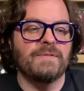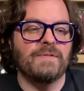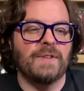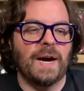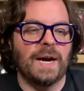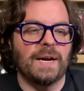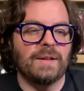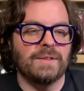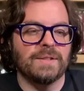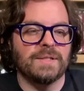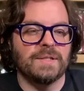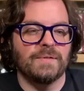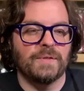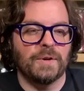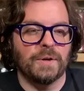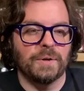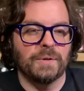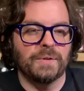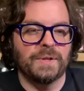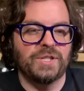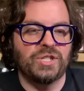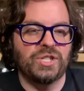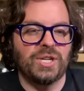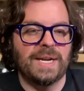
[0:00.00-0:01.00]
violence of
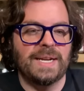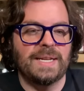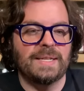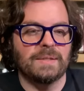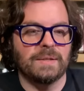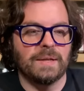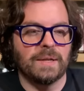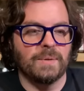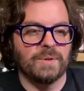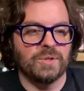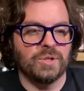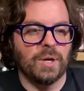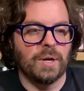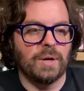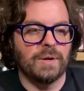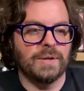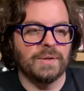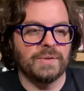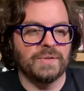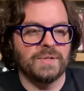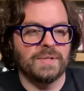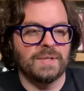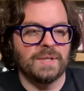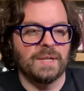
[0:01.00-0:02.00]
early Chinese language
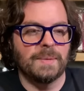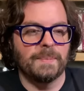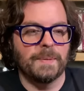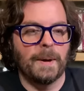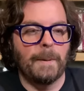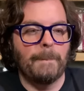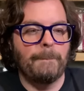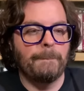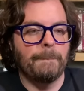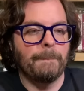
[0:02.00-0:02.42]
horror cinema.